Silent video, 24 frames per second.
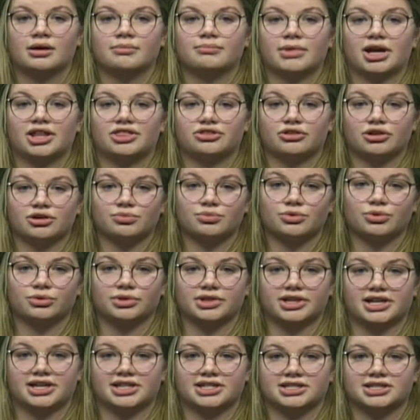My third rule
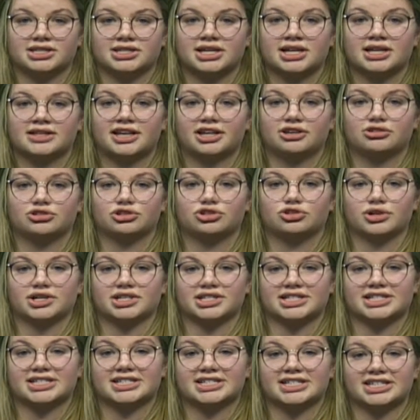is that you should dress
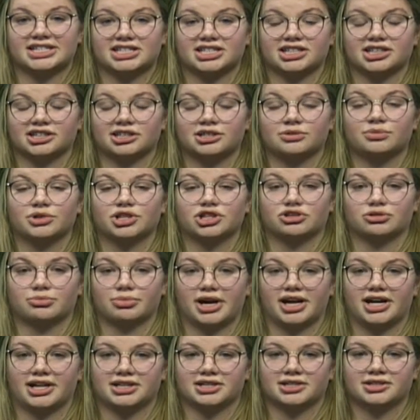consistently with your
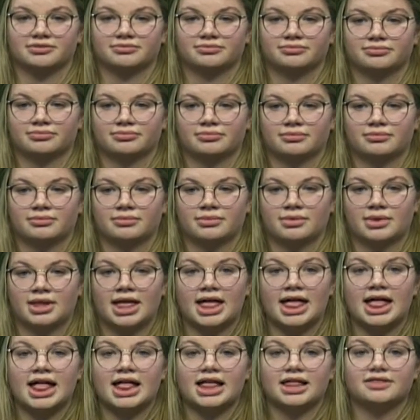brand.
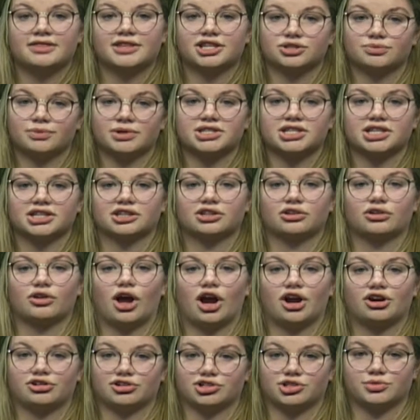This one's a little
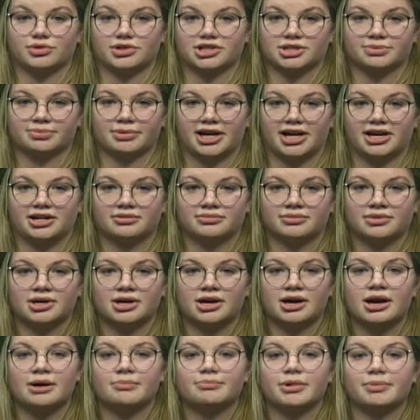harder to explain,
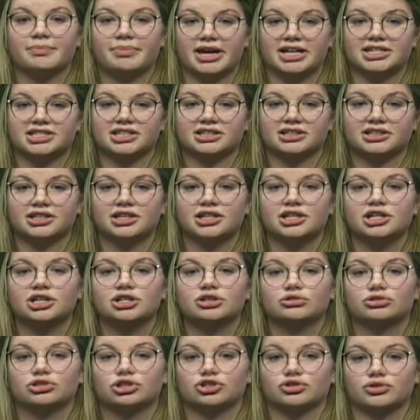but basically,
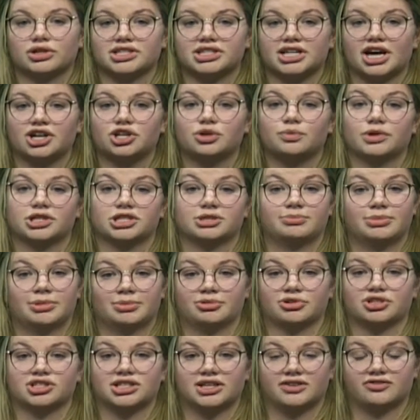you should dress how you want to be
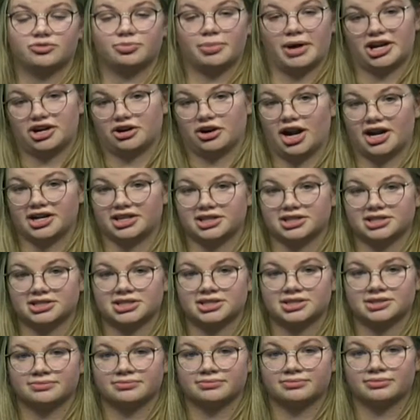perceived by your
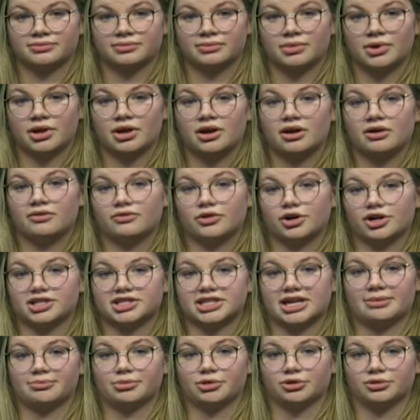audience. For
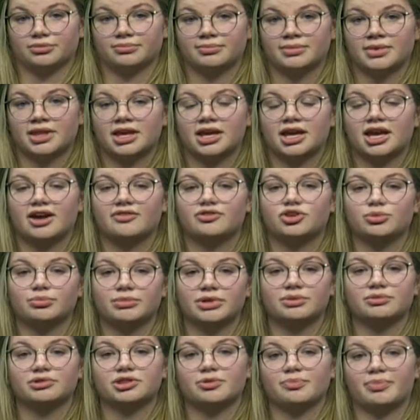example, if you
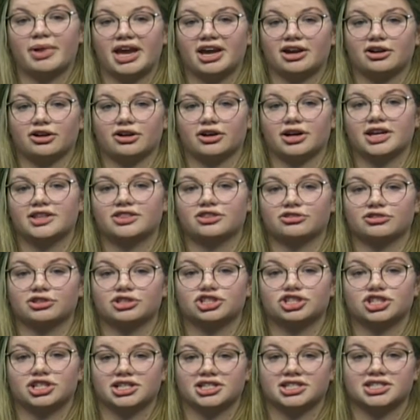meet with a banker and they're in
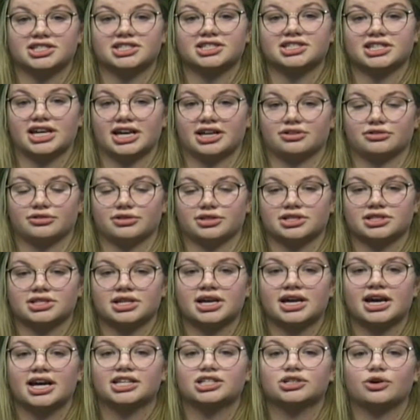jeans and sandals,
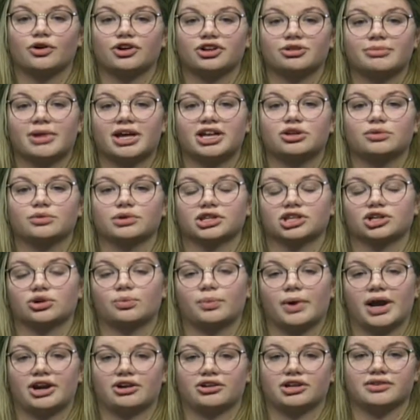it's going to make you a little
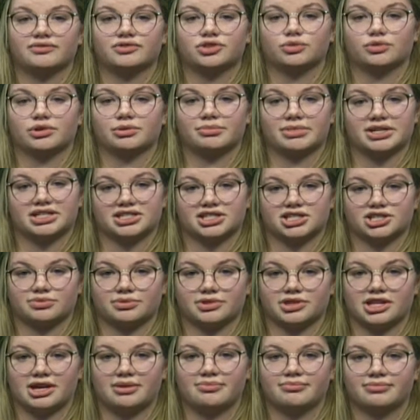wary of doing business
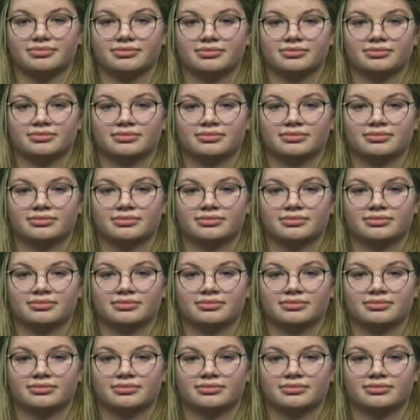with them.